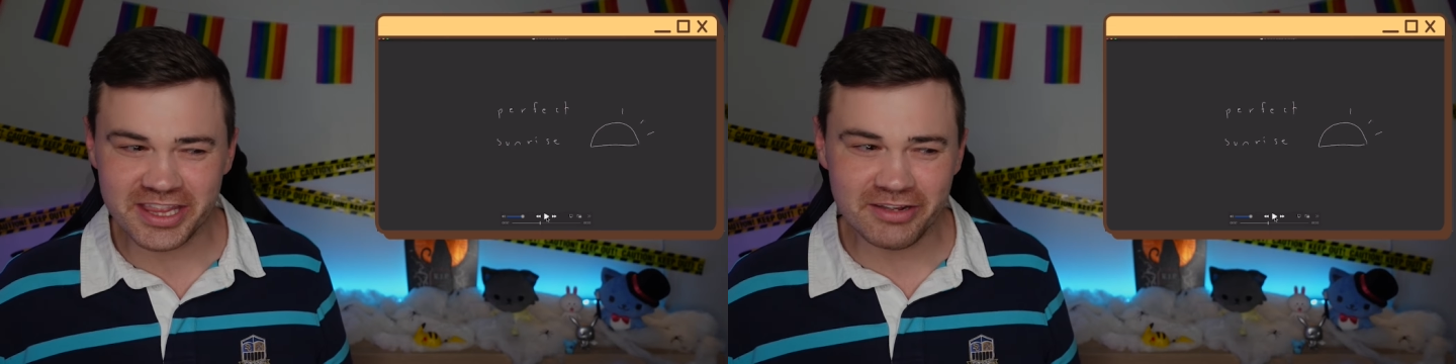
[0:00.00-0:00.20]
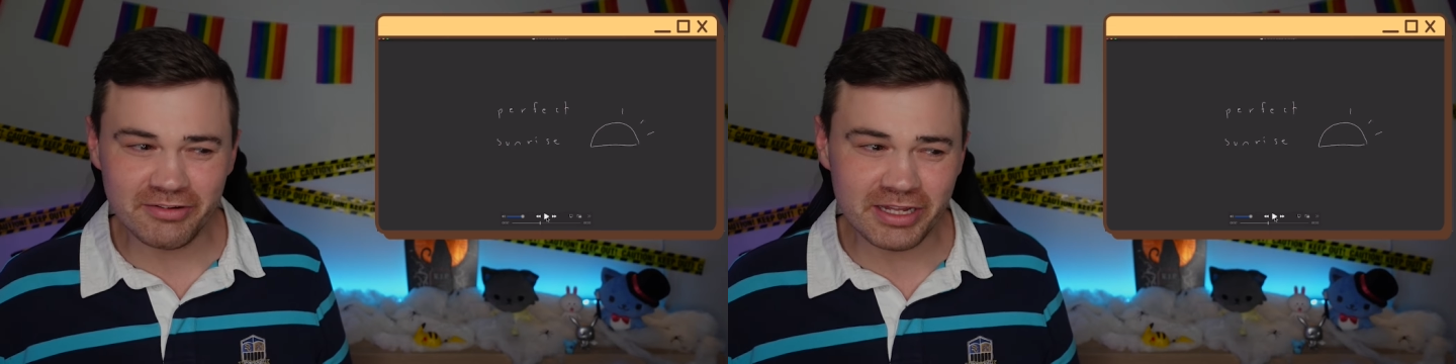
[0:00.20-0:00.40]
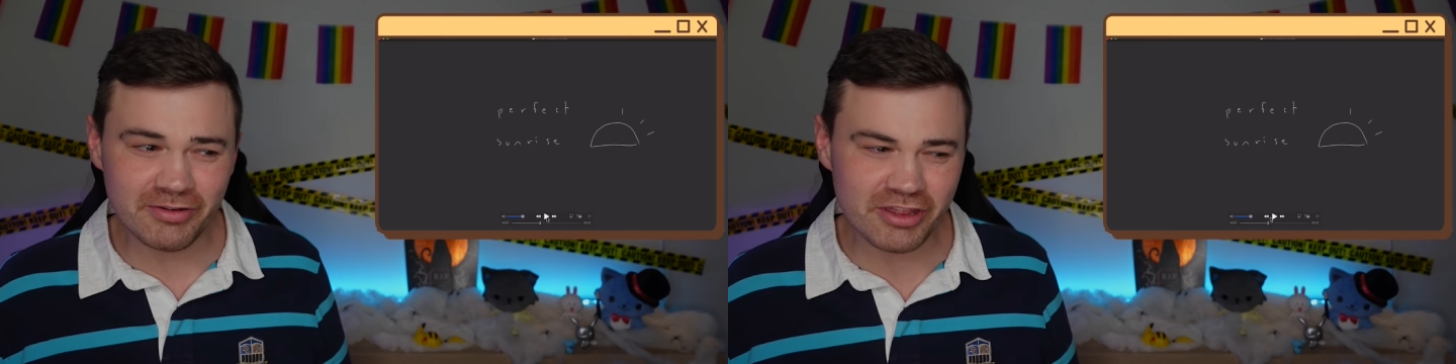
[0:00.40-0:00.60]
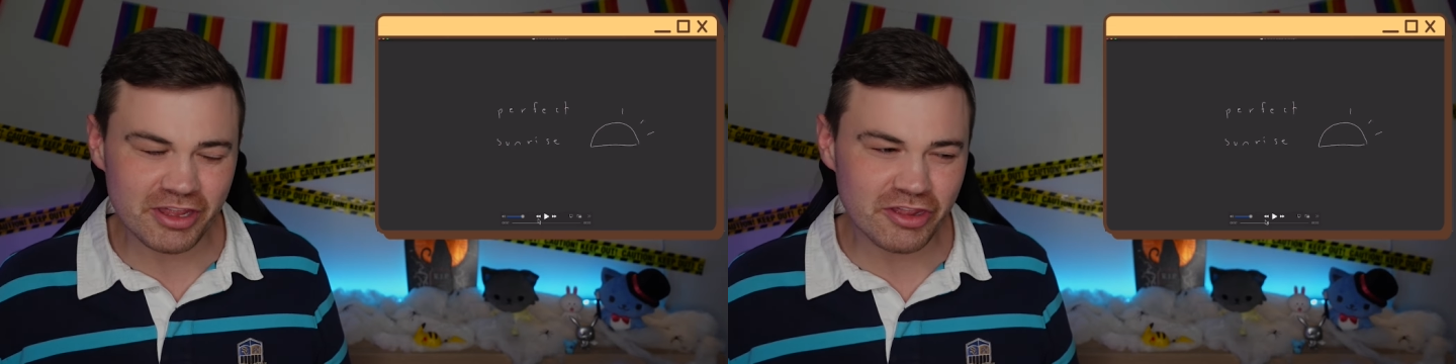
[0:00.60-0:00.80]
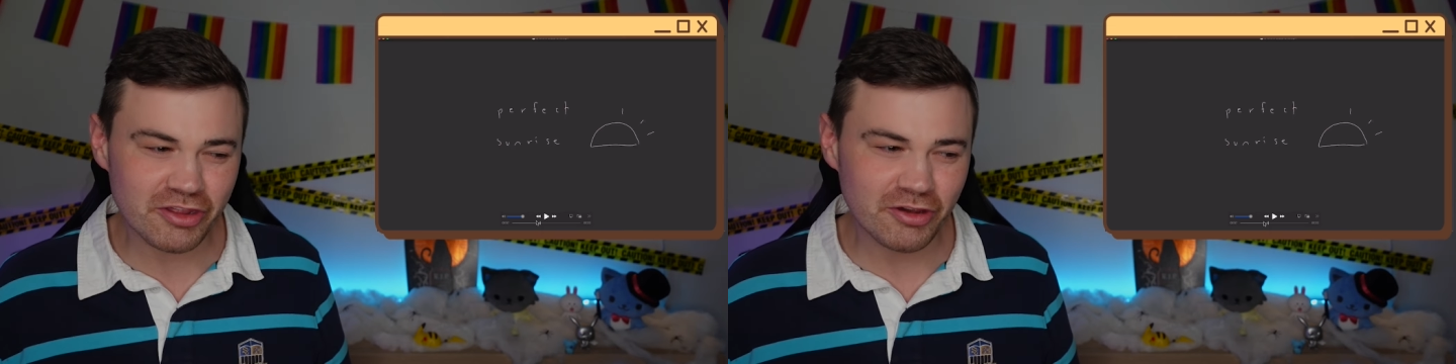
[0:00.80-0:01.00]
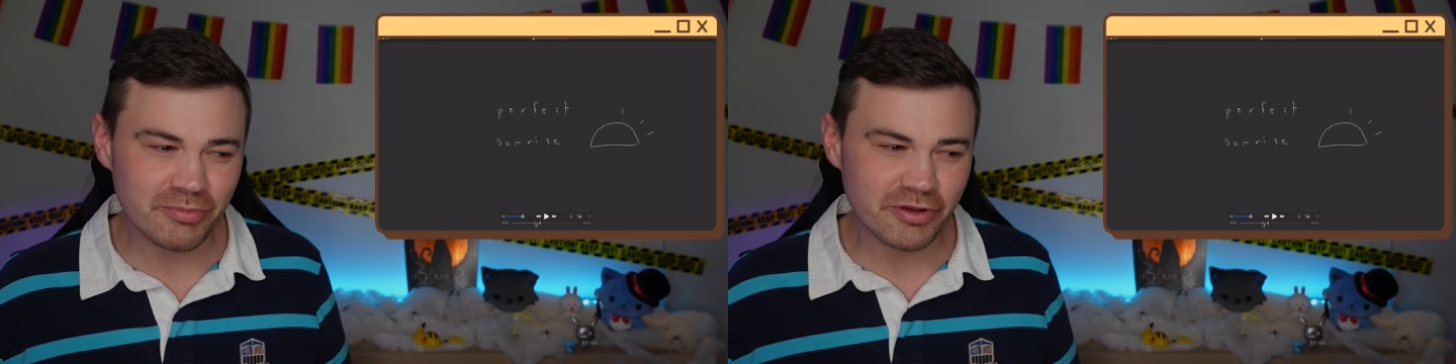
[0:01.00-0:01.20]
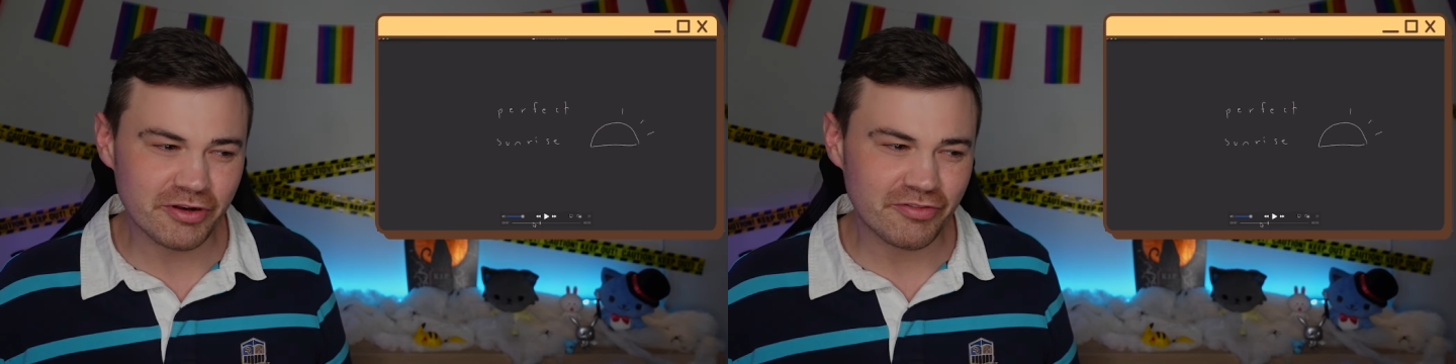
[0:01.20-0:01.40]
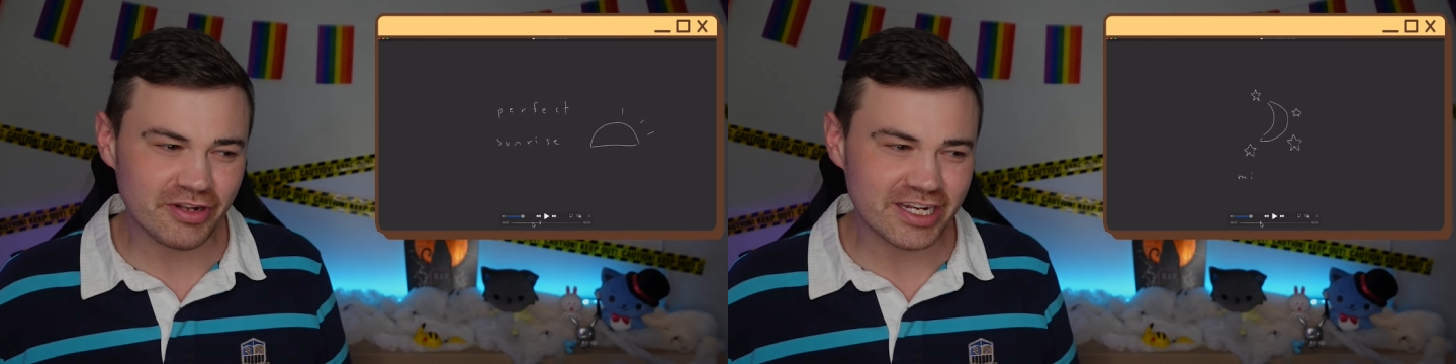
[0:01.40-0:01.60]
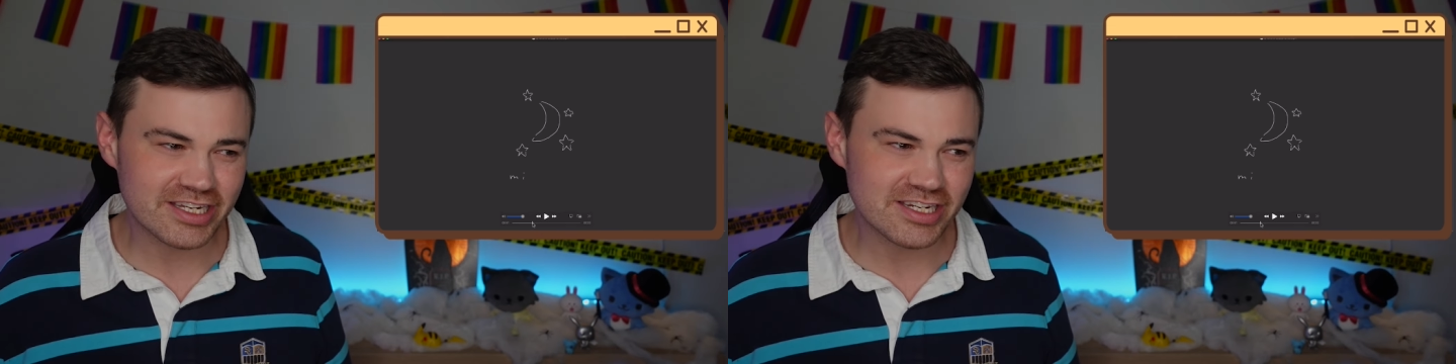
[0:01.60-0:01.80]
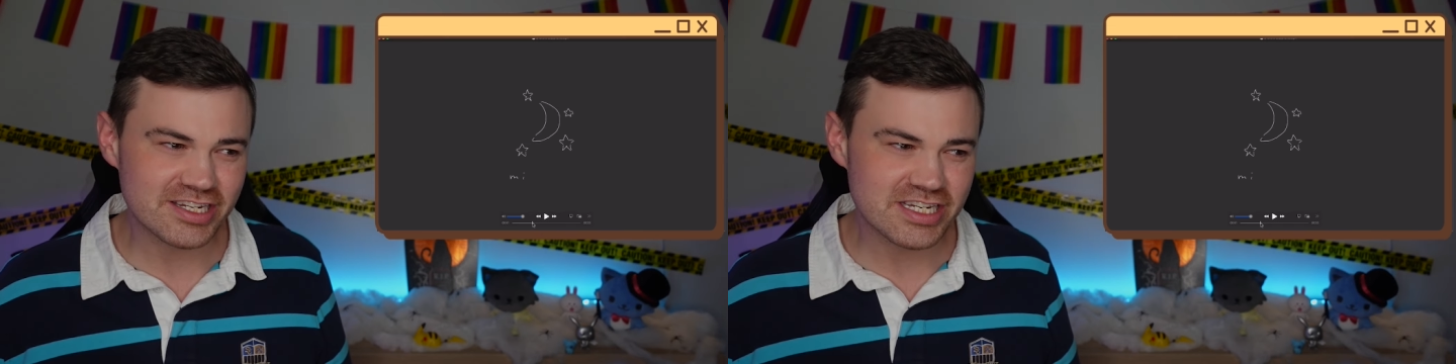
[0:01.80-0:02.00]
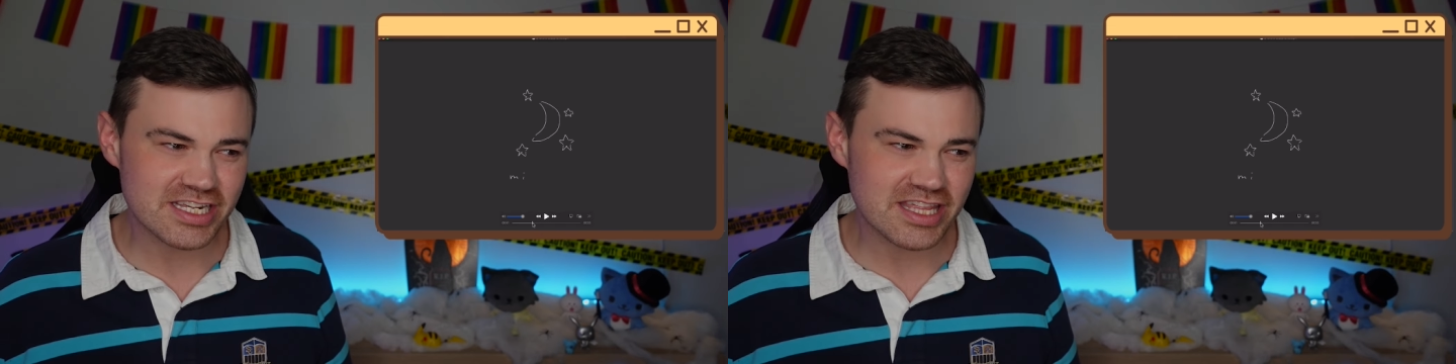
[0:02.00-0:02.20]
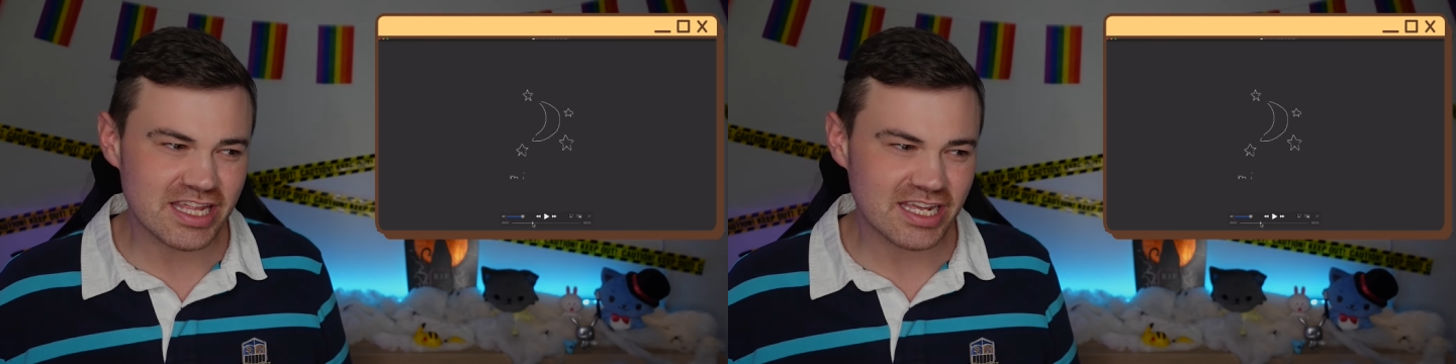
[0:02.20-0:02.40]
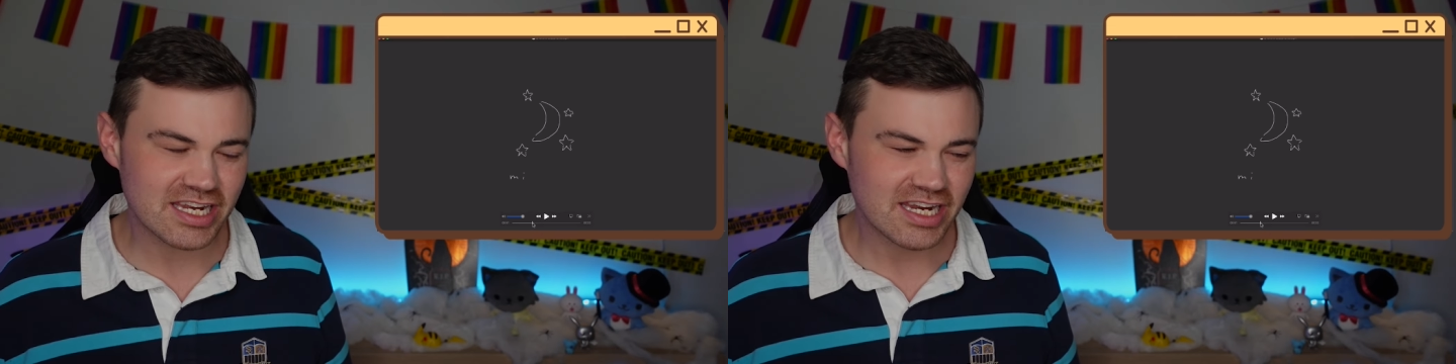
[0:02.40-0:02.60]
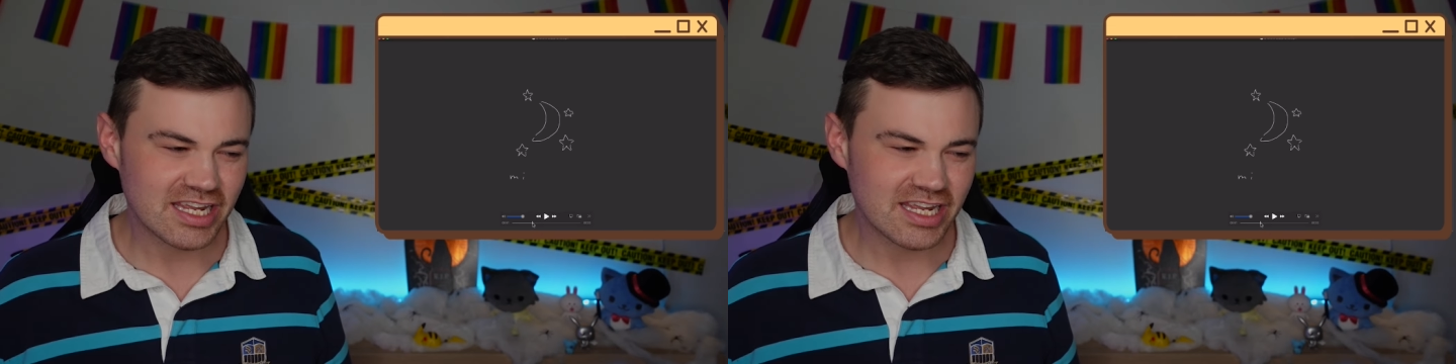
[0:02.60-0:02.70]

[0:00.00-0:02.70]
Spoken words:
The lyrics are so beautiful. Like just that,